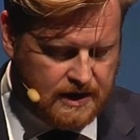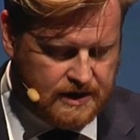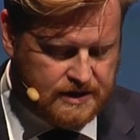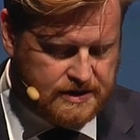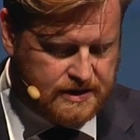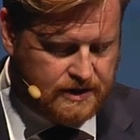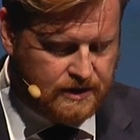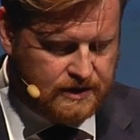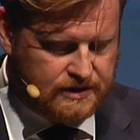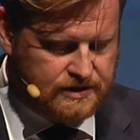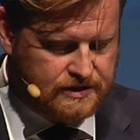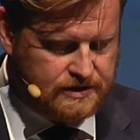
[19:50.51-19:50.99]

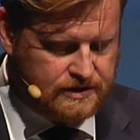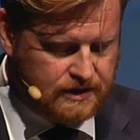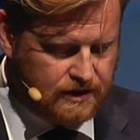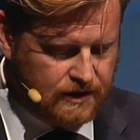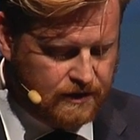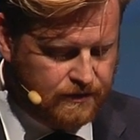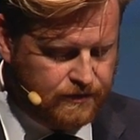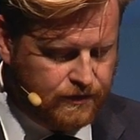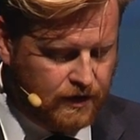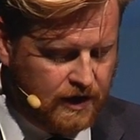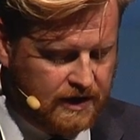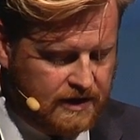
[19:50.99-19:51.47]
She's
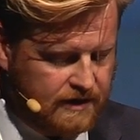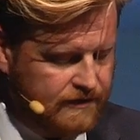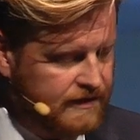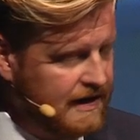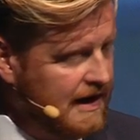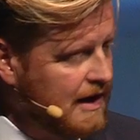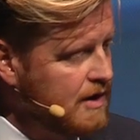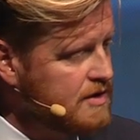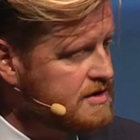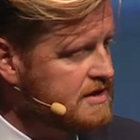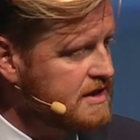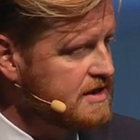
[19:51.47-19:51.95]
front of
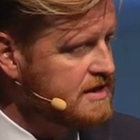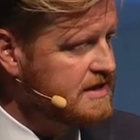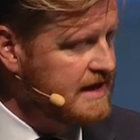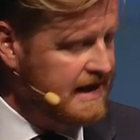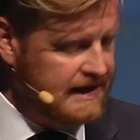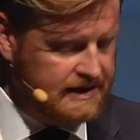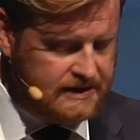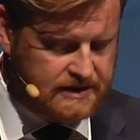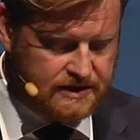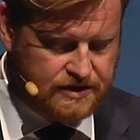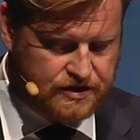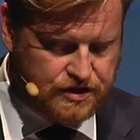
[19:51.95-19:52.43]
house at
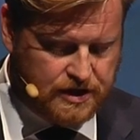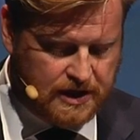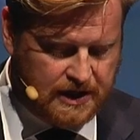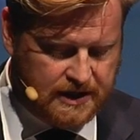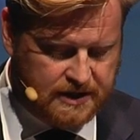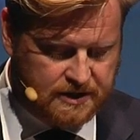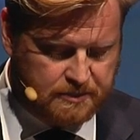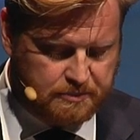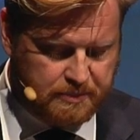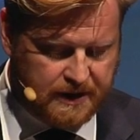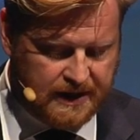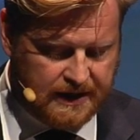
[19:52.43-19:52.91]
Standard
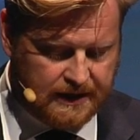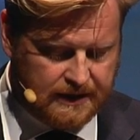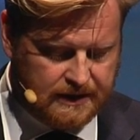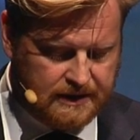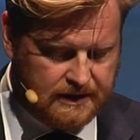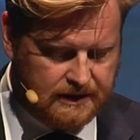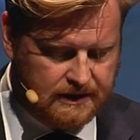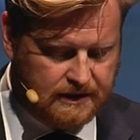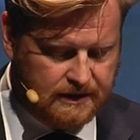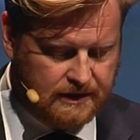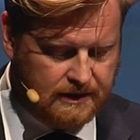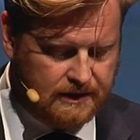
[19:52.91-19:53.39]
Chartered
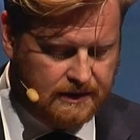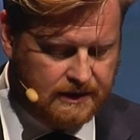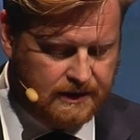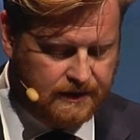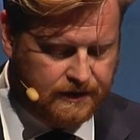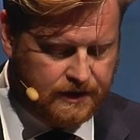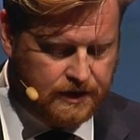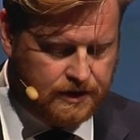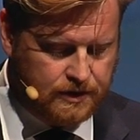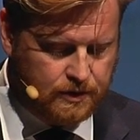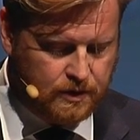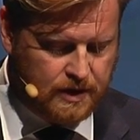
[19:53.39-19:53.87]
Bank
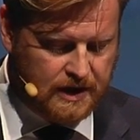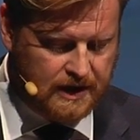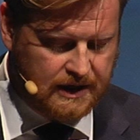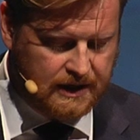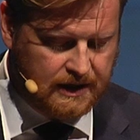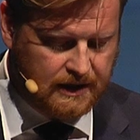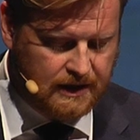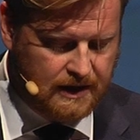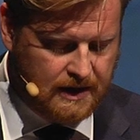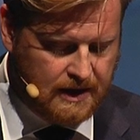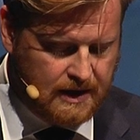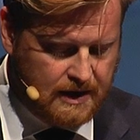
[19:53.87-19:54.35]
in the
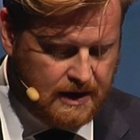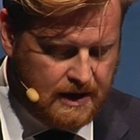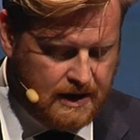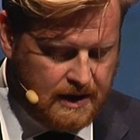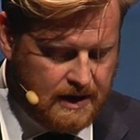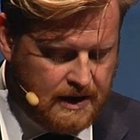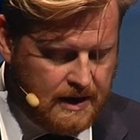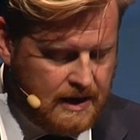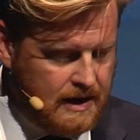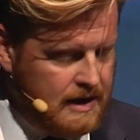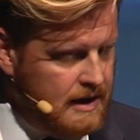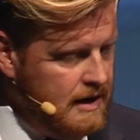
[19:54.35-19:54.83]
UK.
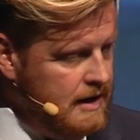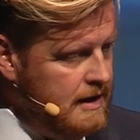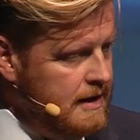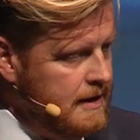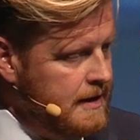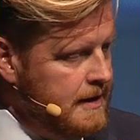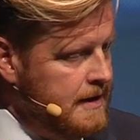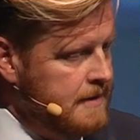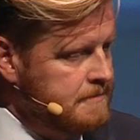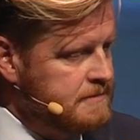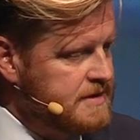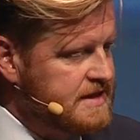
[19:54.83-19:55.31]

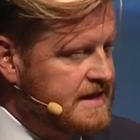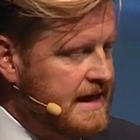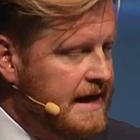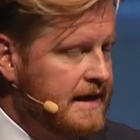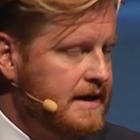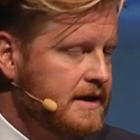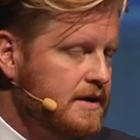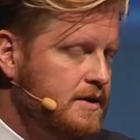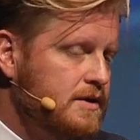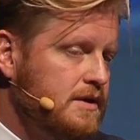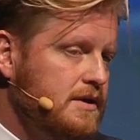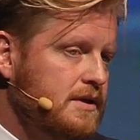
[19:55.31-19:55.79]

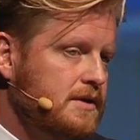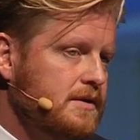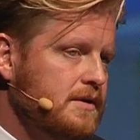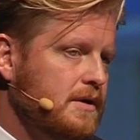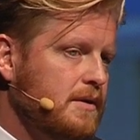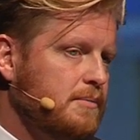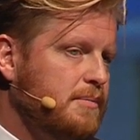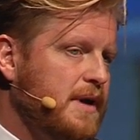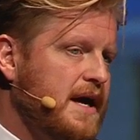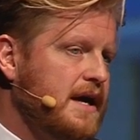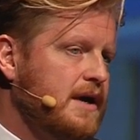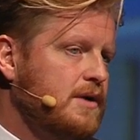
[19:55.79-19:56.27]
Standard
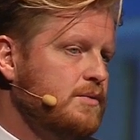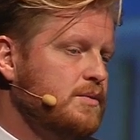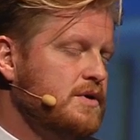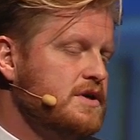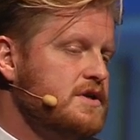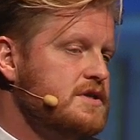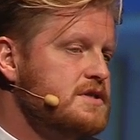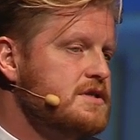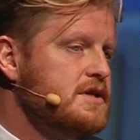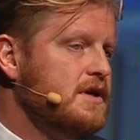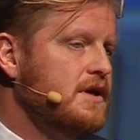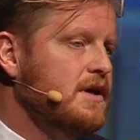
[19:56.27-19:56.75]
Bank
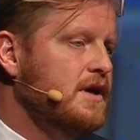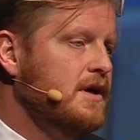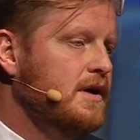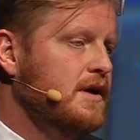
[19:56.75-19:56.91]
was